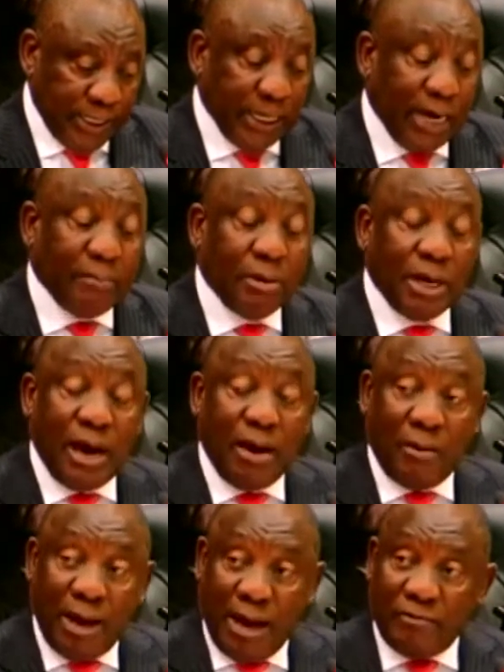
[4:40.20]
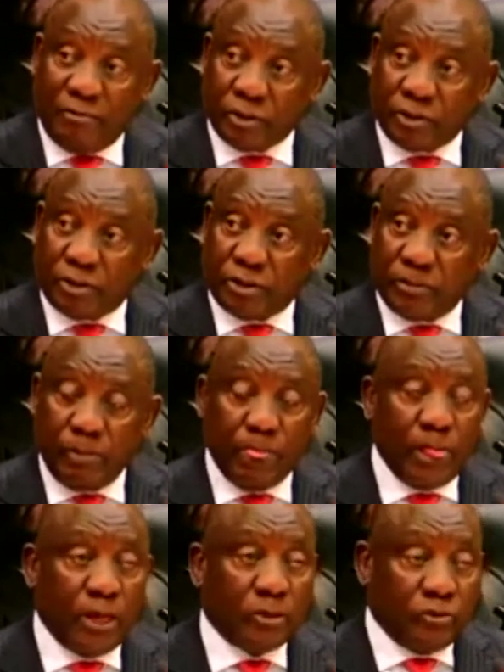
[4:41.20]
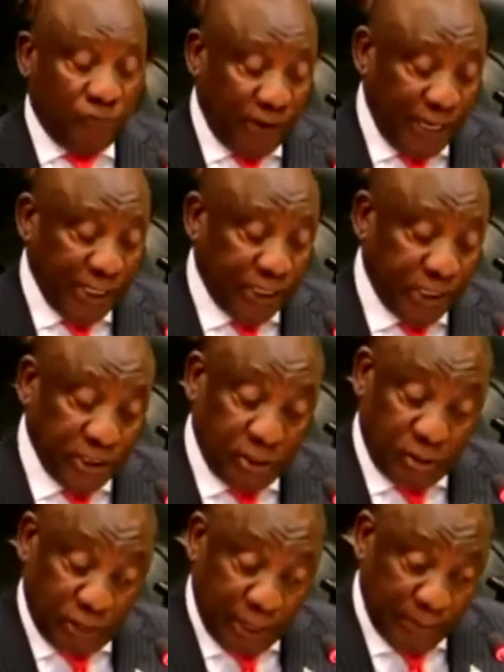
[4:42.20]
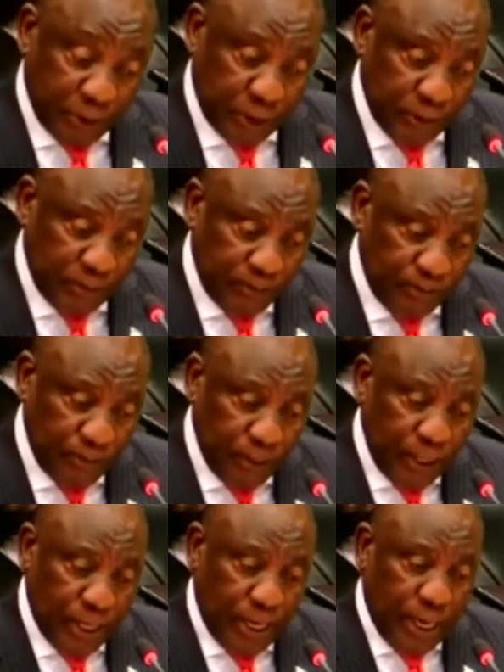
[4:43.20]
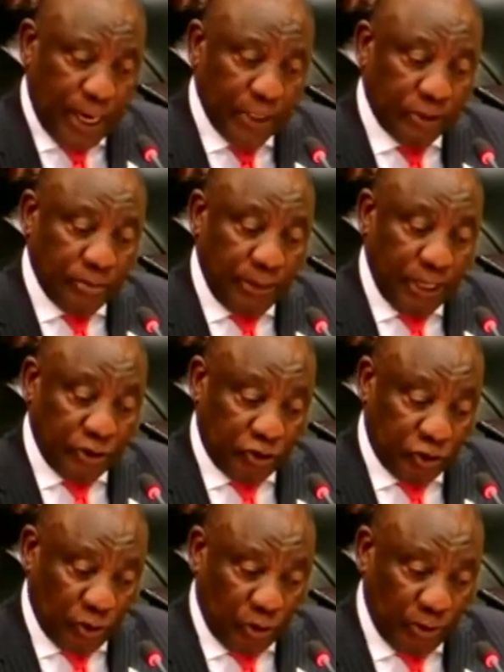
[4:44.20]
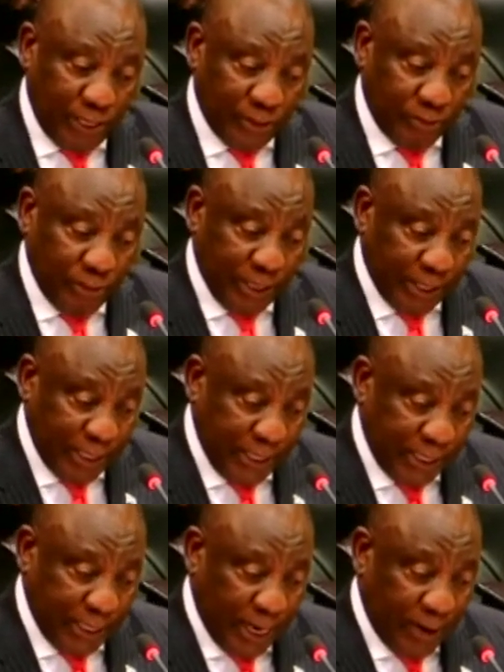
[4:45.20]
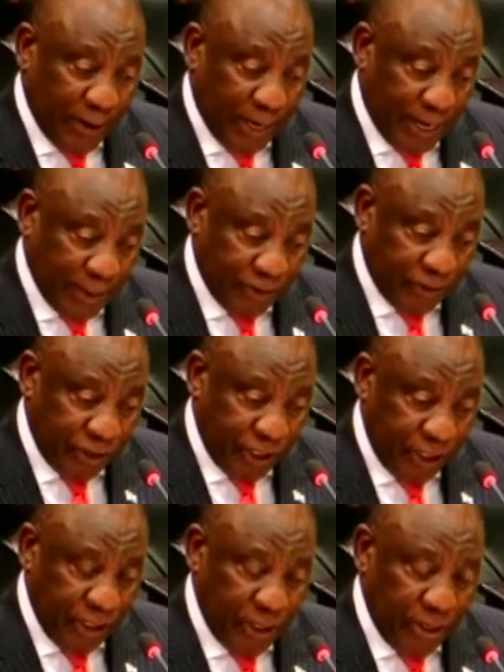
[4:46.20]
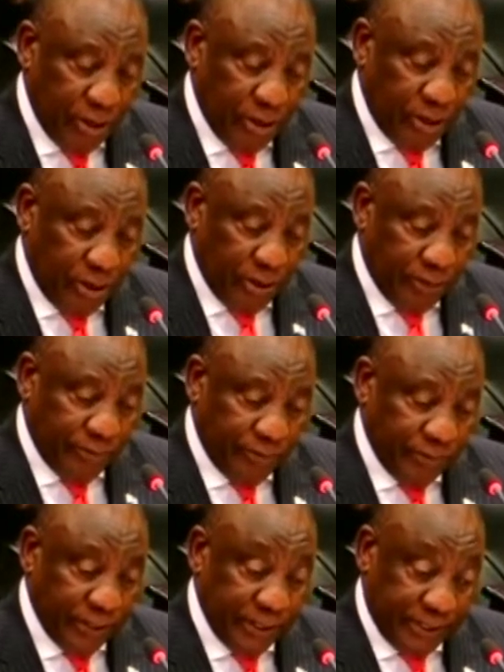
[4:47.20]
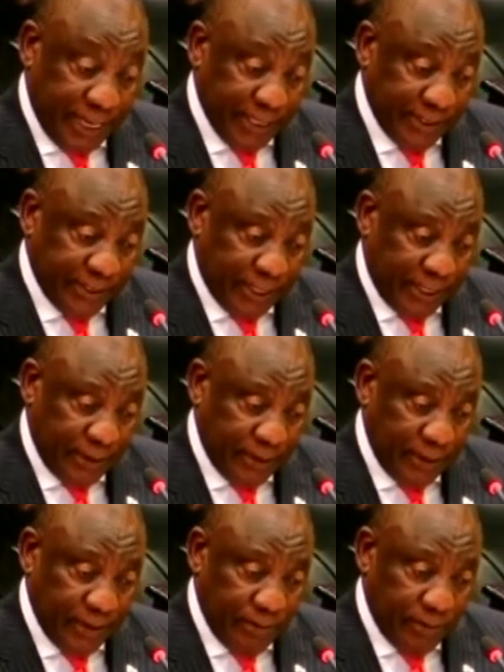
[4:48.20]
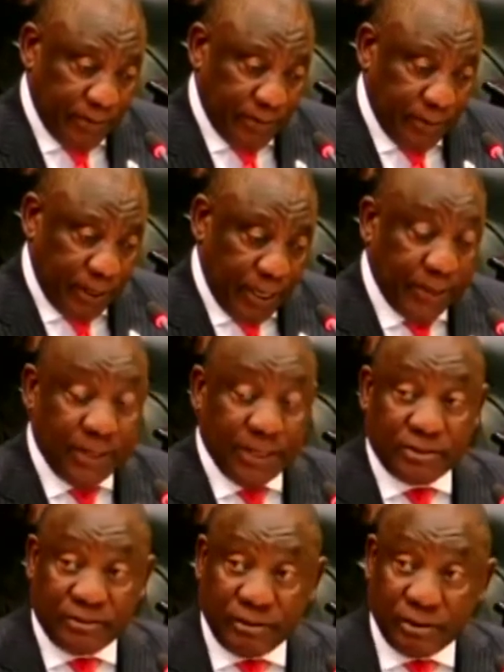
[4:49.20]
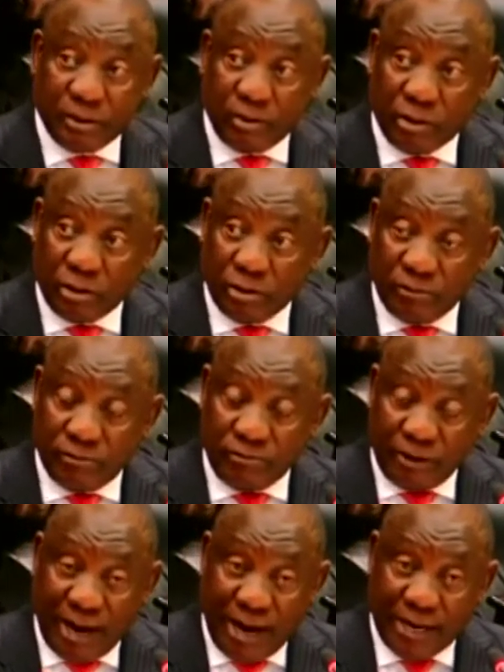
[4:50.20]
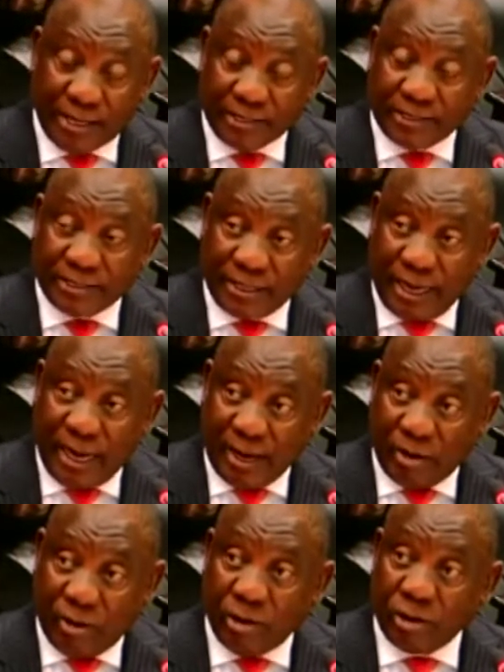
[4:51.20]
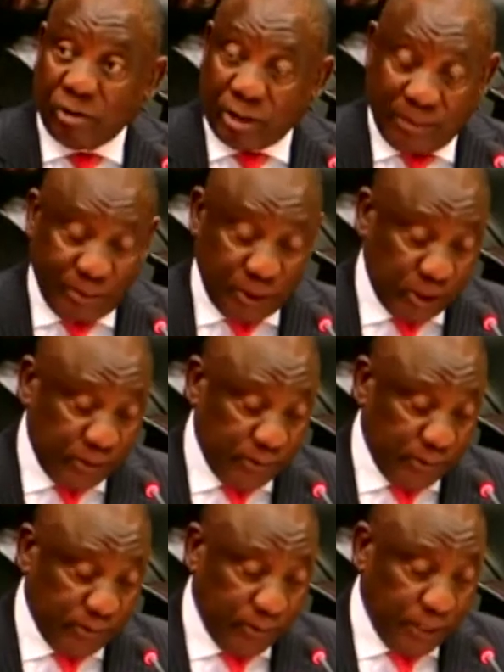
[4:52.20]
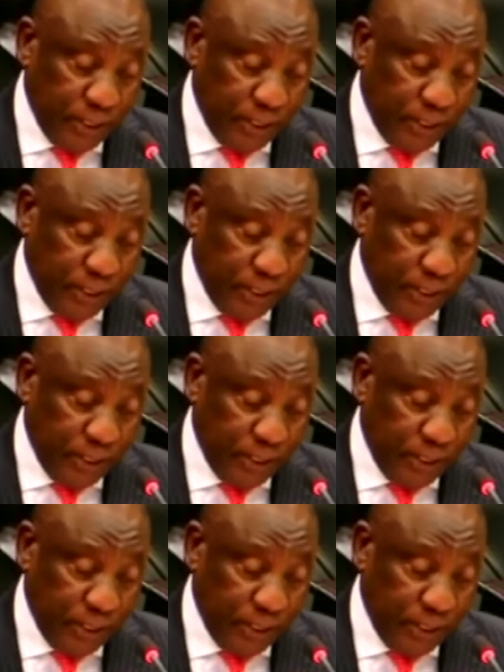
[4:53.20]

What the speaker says: redouble our efforts to fight corruption and to make sure that we rid our country of this cancer and this virus I call corruption.